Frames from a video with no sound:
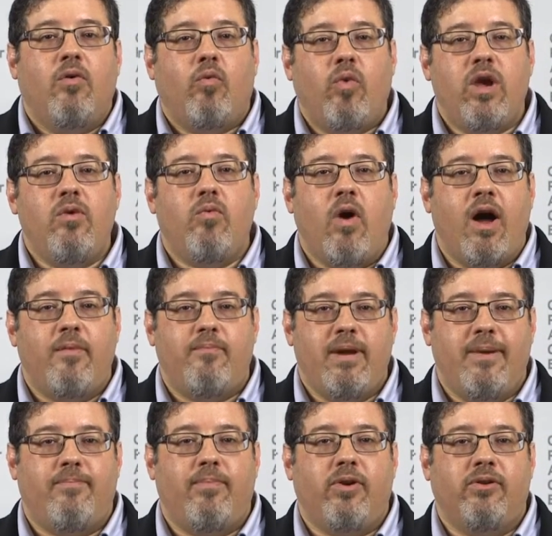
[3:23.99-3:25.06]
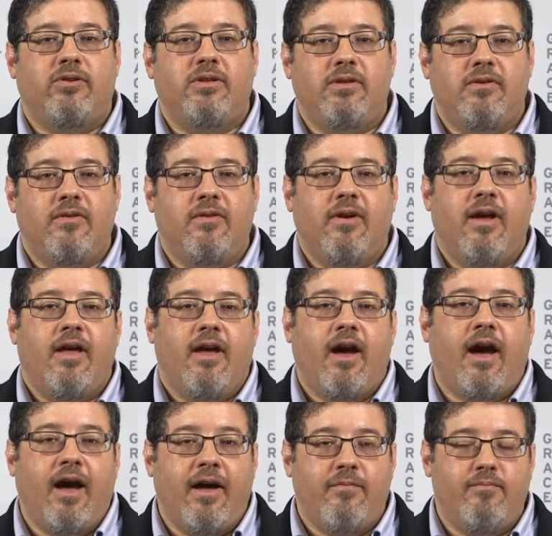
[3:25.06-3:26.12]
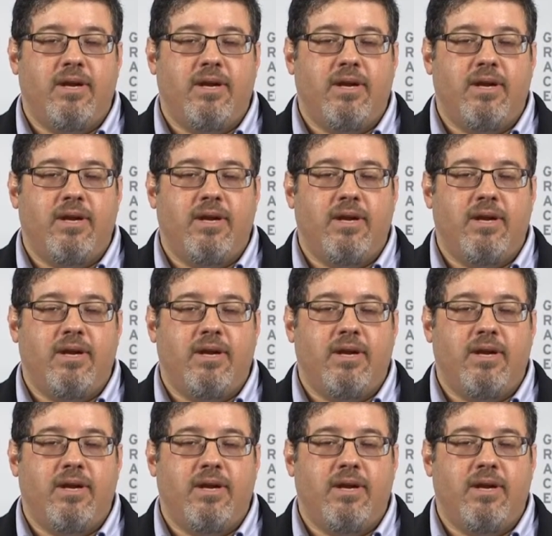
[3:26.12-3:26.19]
We want people to uh,